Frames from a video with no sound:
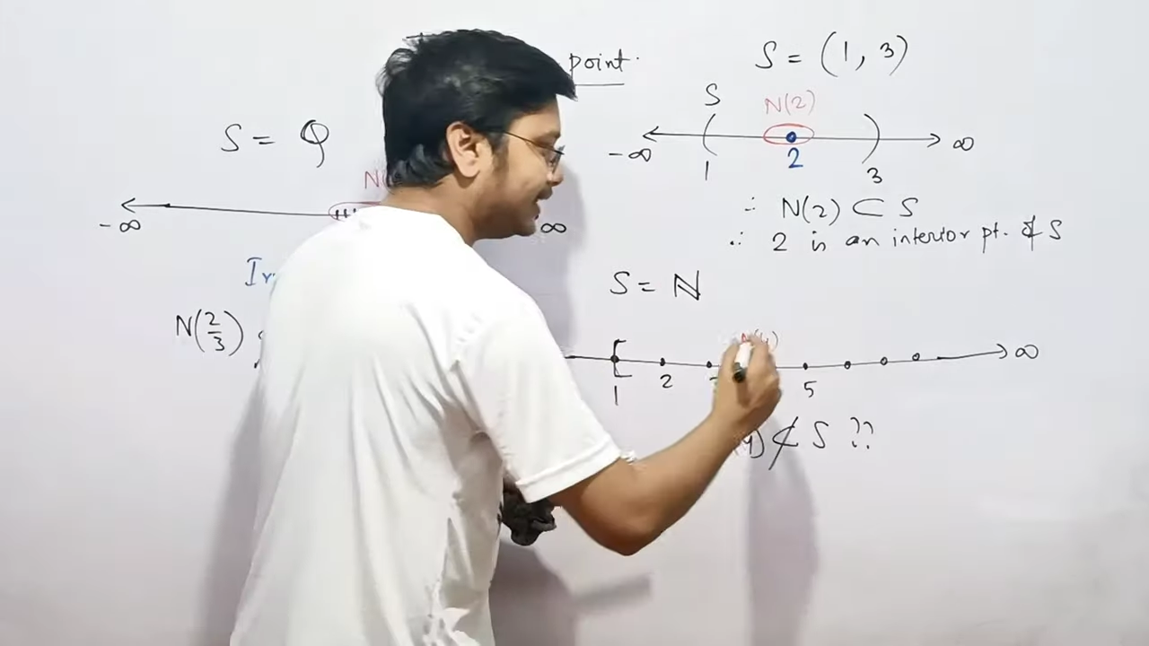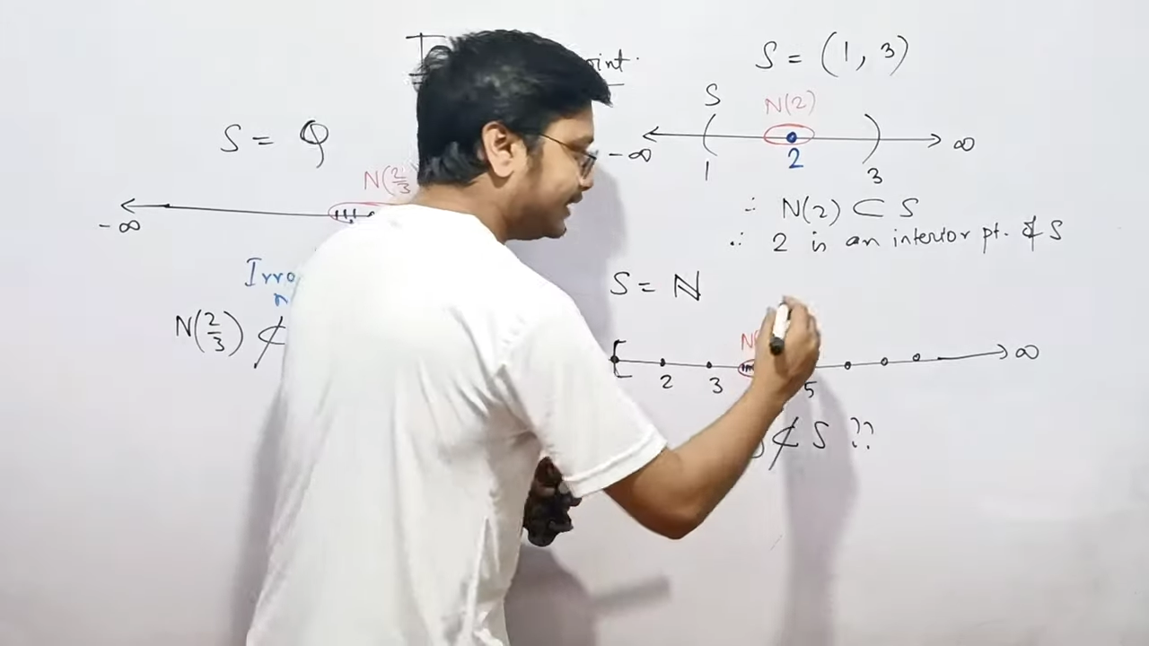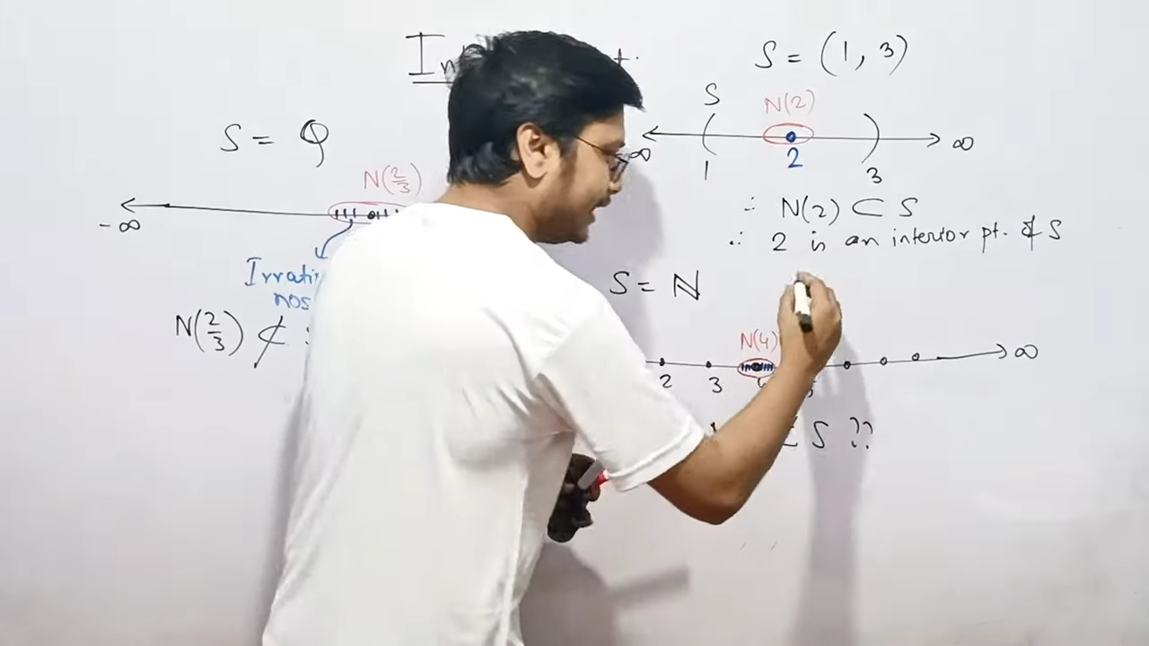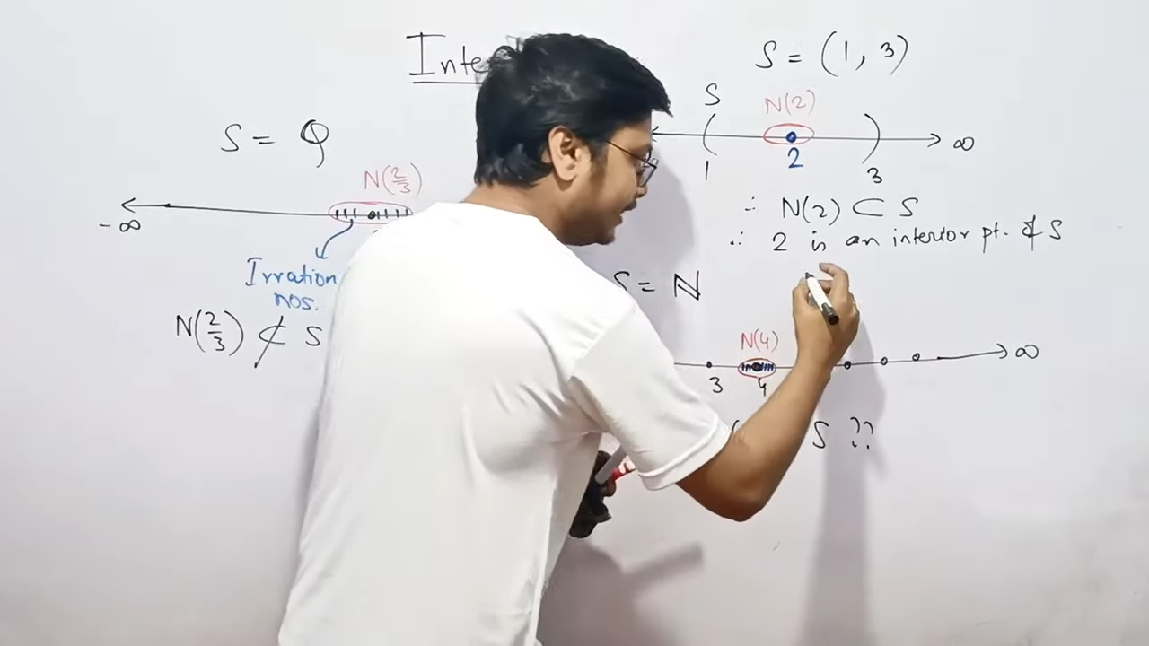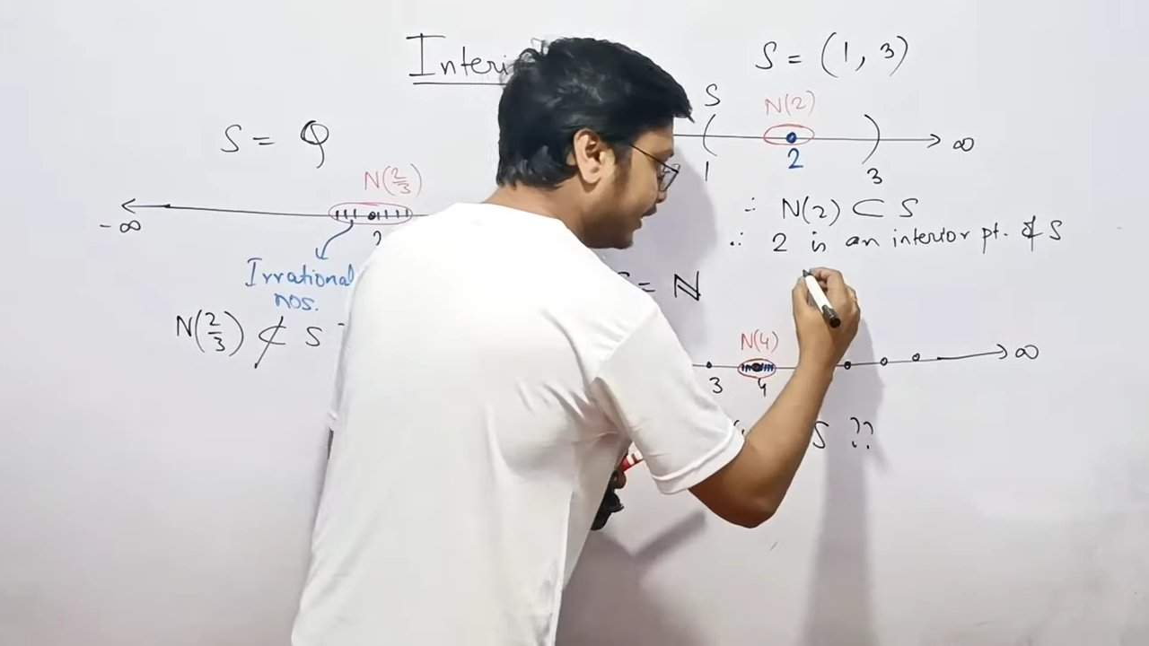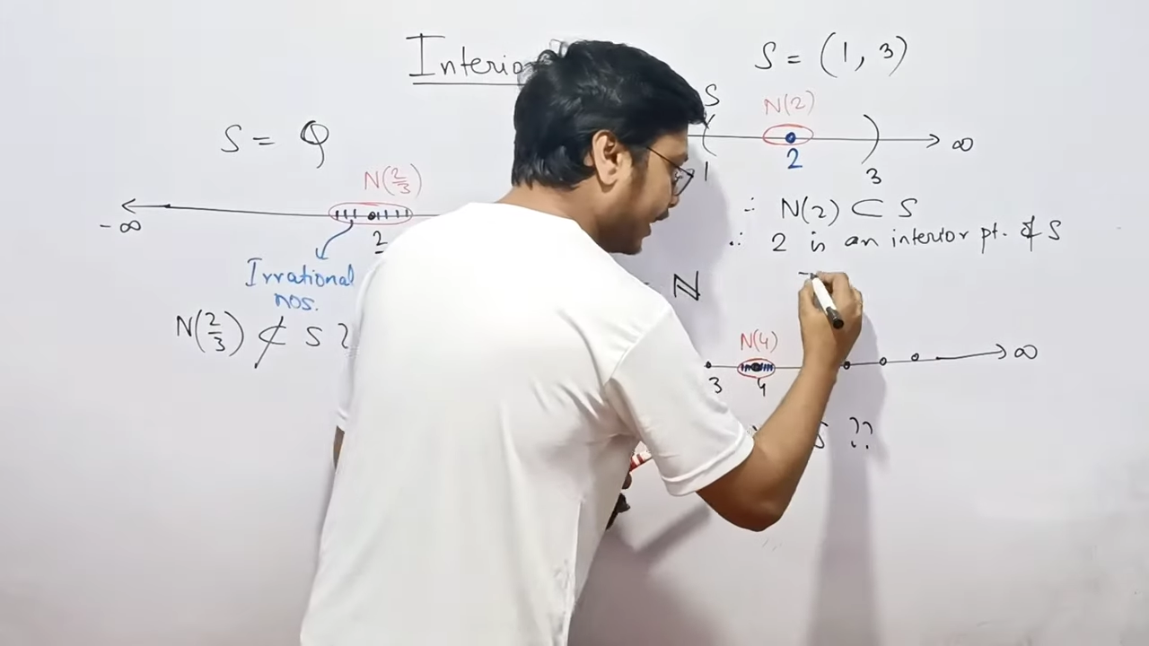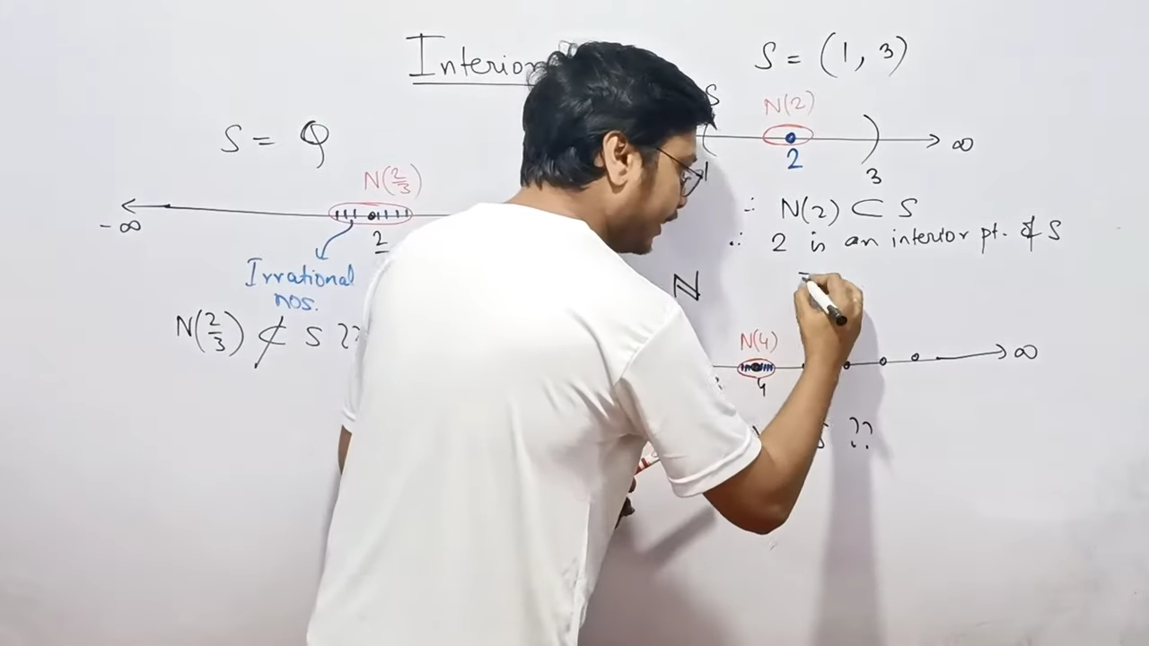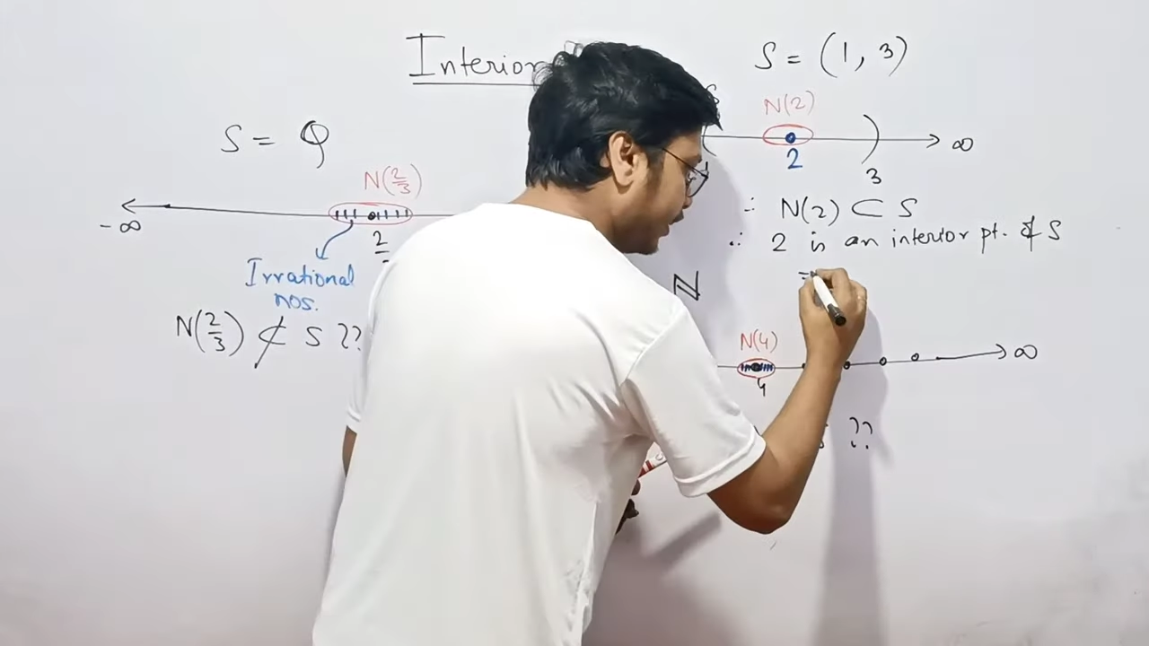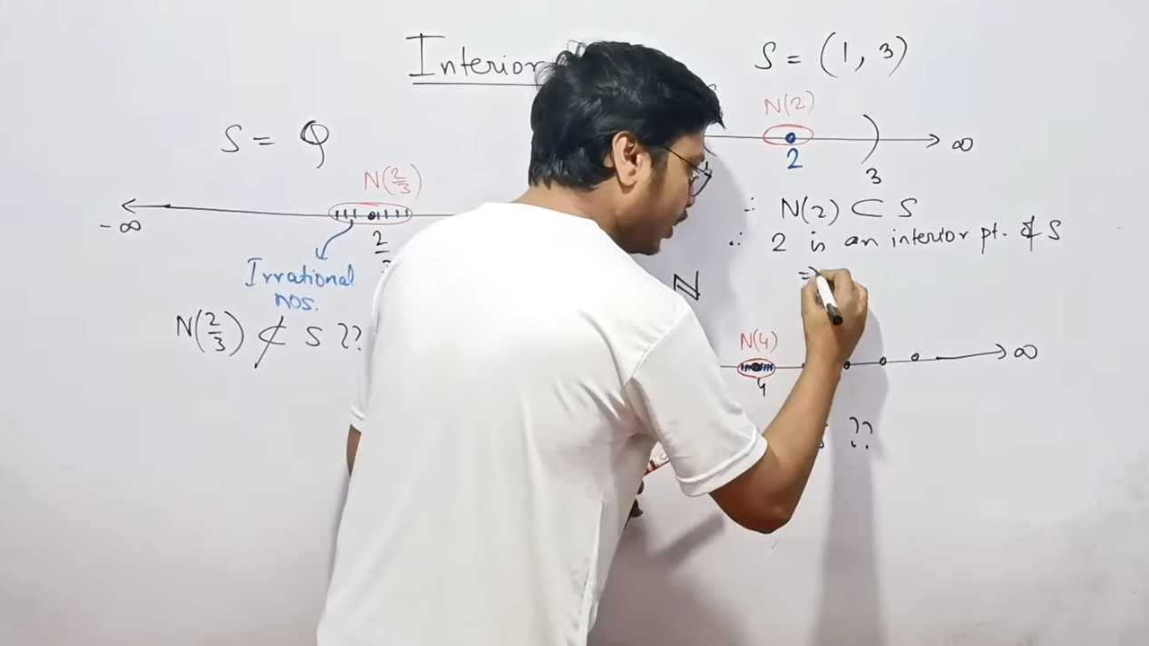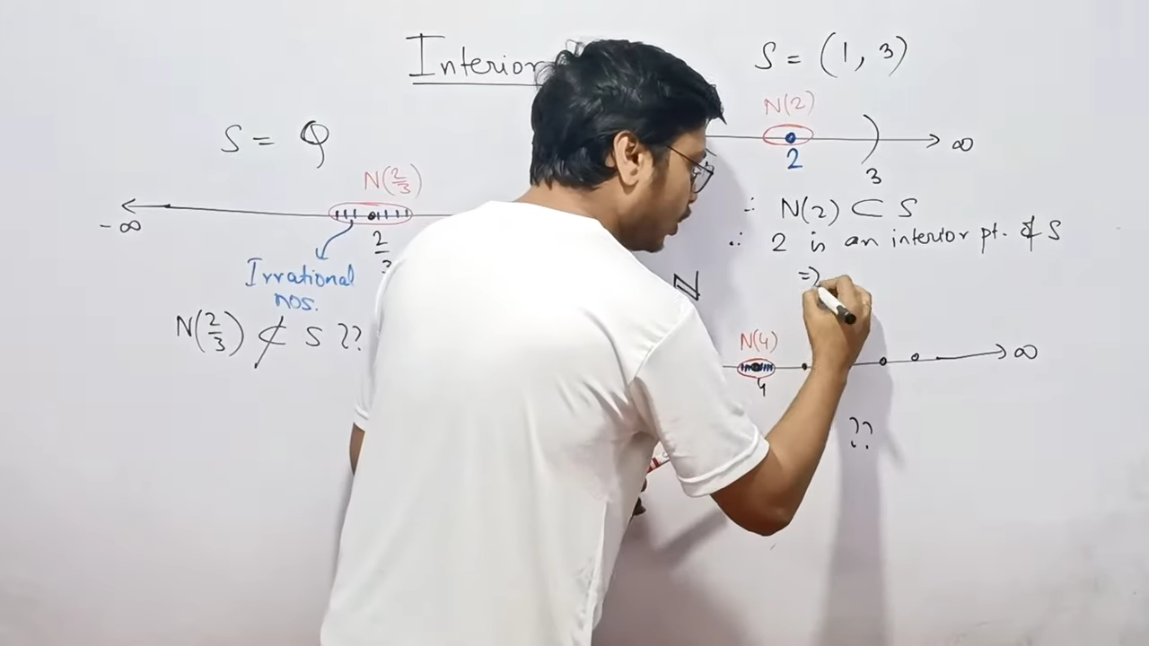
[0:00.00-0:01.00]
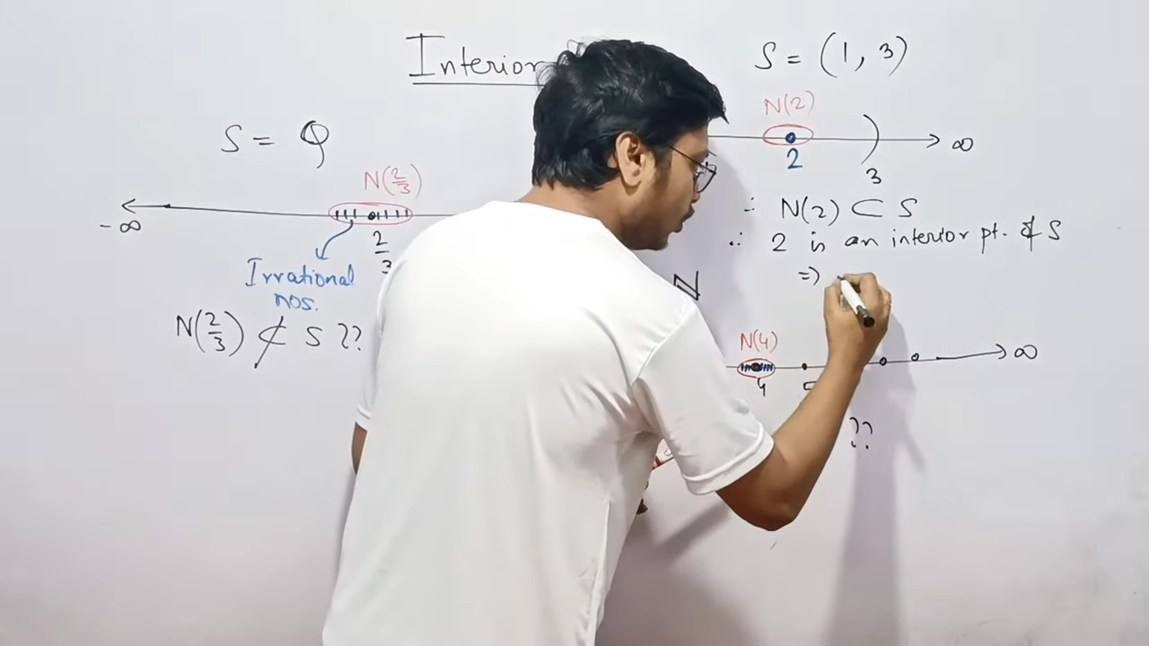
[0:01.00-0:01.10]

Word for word: saying that